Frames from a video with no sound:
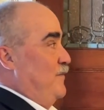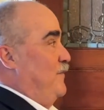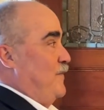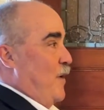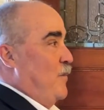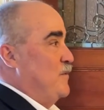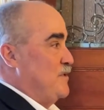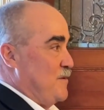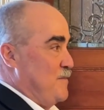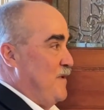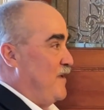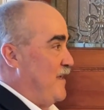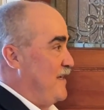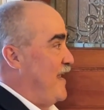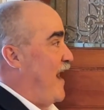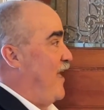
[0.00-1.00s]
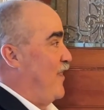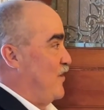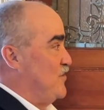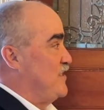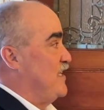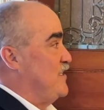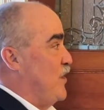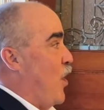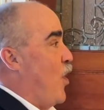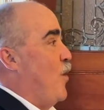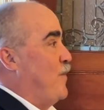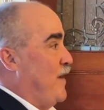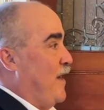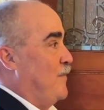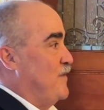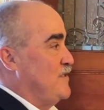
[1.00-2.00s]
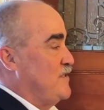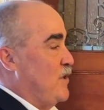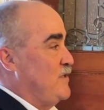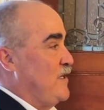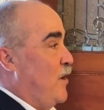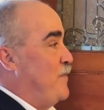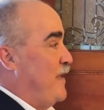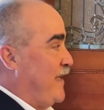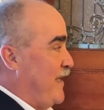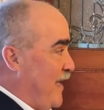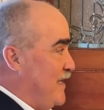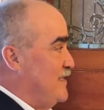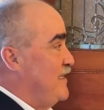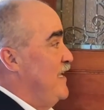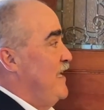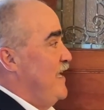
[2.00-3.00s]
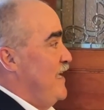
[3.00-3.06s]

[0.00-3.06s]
almost $1 million into opening up this hotel because